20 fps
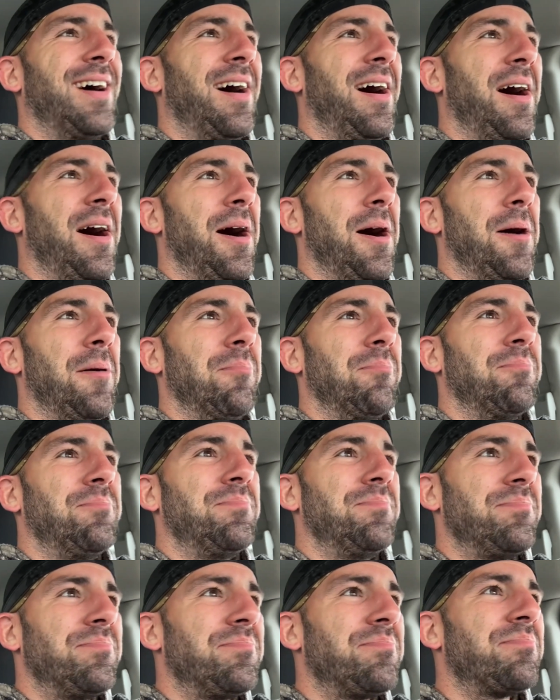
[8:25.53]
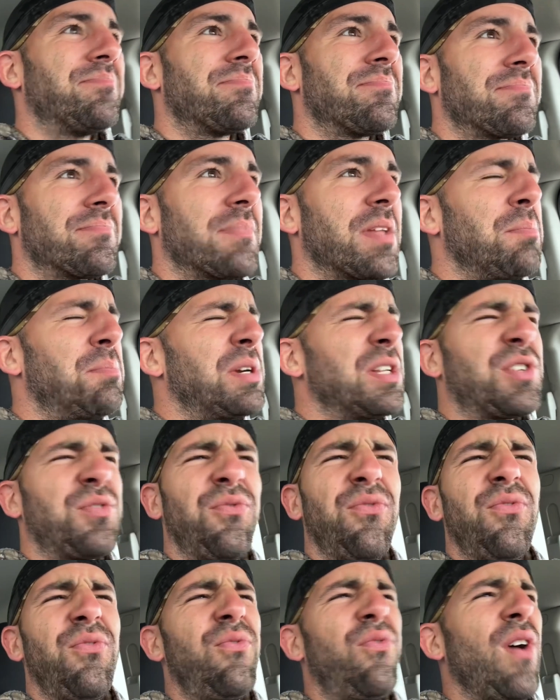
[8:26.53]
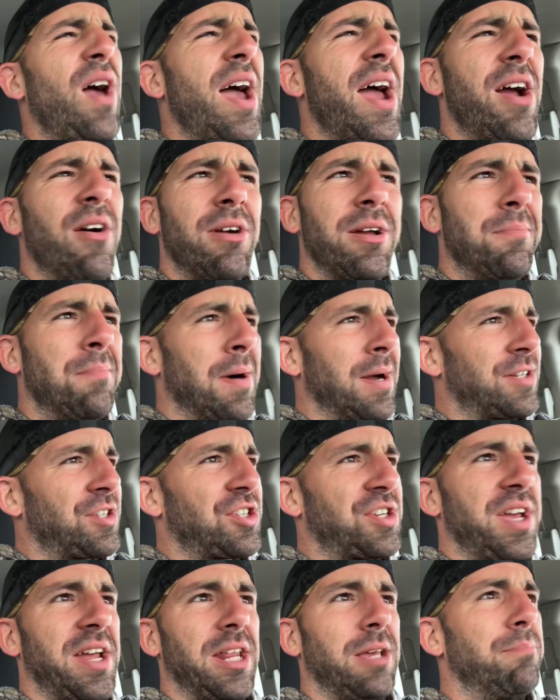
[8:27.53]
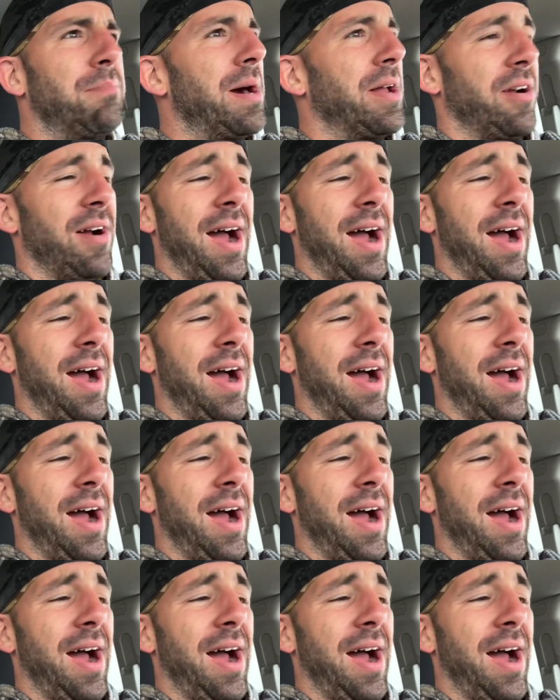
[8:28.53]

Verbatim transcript: Um, but it's very much getting better.